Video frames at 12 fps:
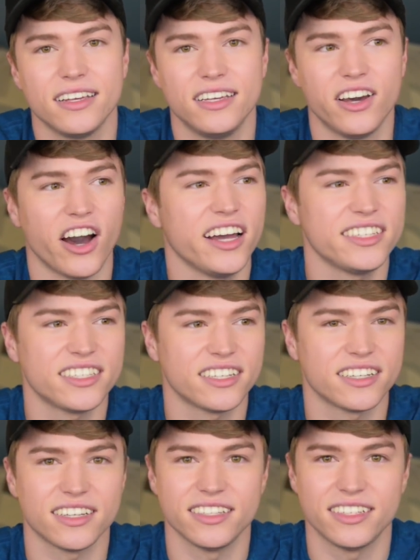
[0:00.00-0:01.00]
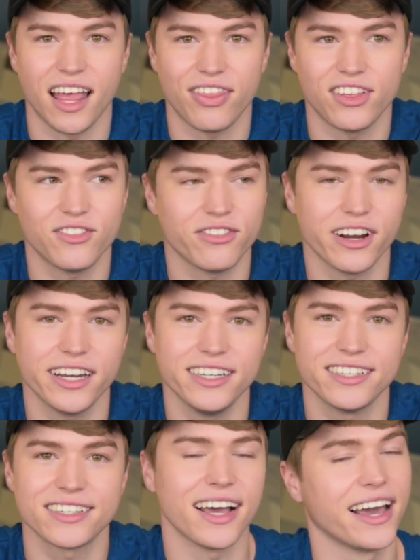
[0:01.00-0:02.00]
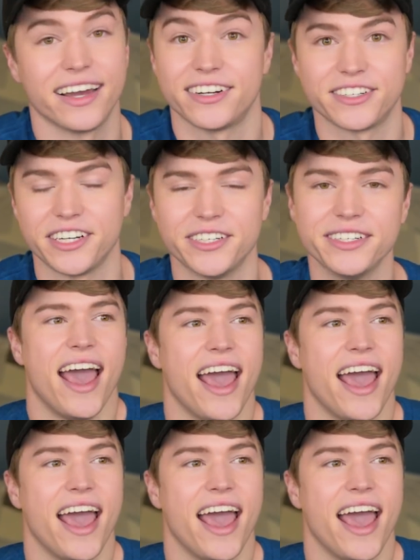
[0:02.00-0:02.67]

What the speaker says: gut. Is that the phrase? I don't know.